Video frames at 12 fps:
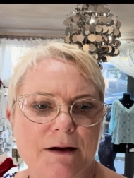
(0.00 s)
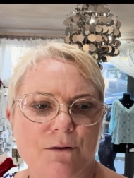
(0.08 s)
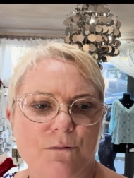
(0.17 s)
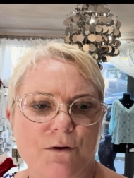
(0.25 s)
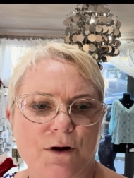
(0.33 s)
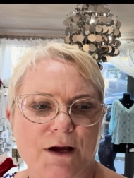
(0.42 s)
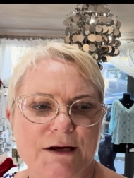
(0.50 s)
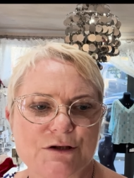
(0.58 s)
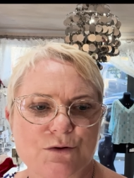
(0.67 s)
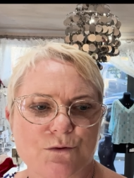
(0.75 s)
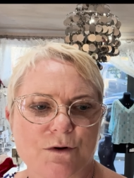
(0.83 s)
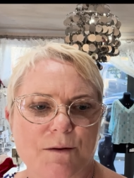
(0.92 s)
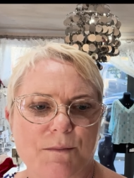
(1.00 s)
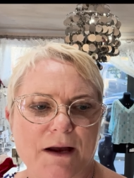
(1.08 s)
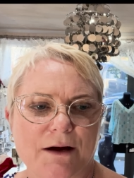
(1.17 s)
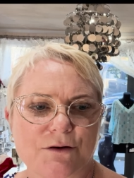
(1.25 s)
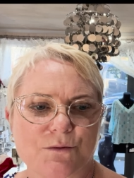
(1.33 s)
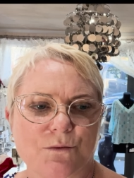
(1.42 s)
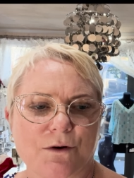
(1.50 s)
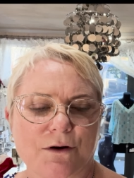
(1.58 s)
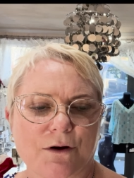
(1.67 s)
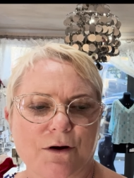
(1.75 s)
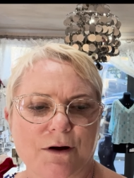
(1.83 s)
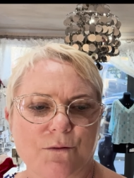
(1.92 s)
while I talk about
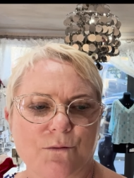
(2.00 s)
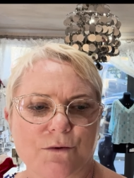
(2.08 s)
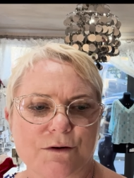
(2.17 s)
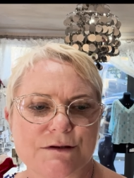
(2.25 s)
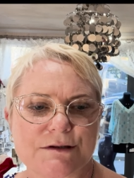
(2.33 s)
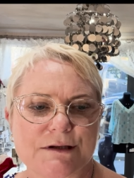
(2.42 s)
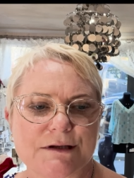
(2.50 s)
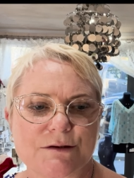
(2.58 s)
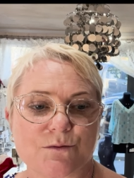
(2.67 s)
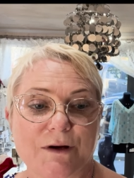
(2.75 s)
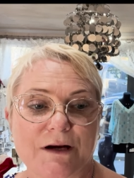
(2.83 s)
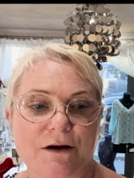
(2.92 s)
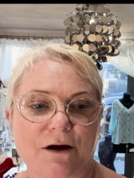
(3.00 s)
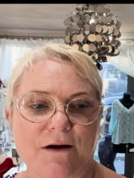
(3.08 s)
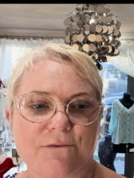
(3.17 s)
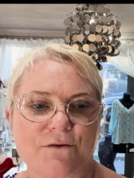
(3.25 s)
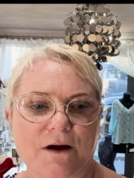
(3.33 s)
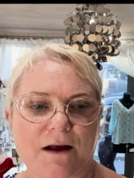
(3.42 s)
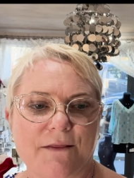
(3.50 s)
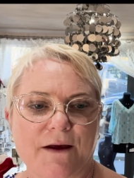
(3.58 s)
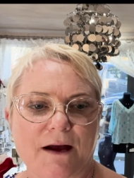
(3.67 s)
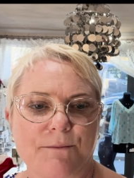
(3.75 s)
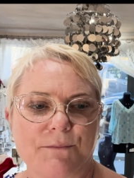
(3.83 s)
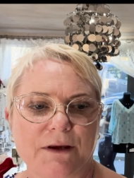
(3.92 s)
what I wanted when I find
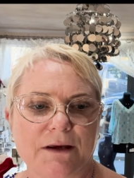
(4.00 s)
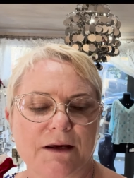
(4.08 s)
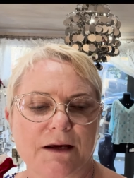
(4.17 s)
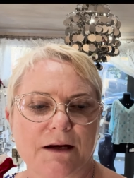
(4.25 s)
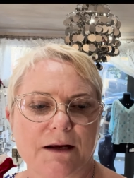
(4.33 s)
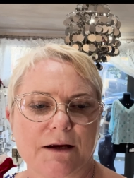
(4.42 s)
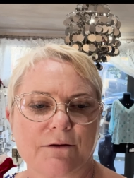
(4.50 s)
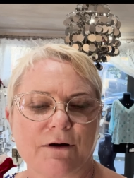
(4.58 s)
the beginning.